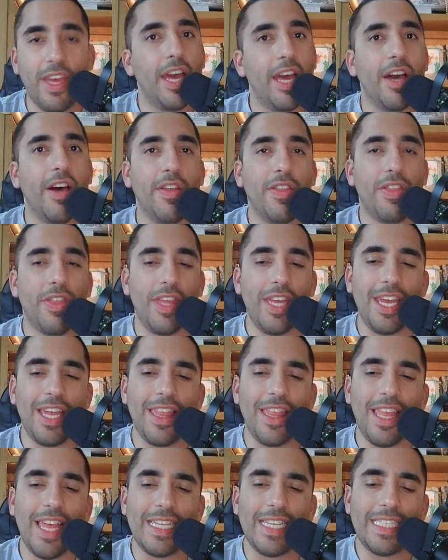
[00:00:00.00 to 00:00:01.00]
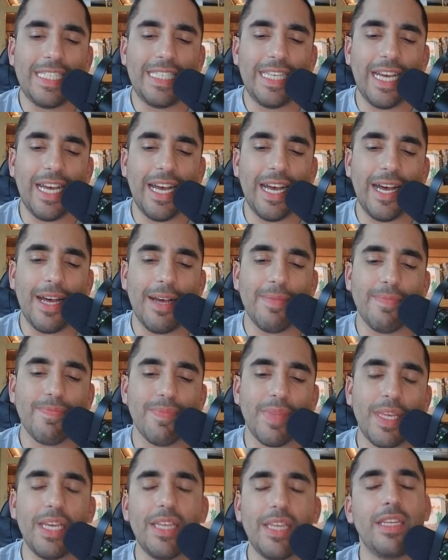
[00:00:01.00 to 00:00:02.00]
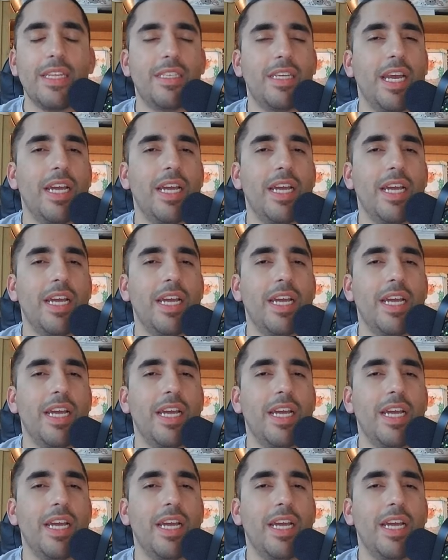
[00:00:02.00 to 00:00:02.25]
healthy, and that you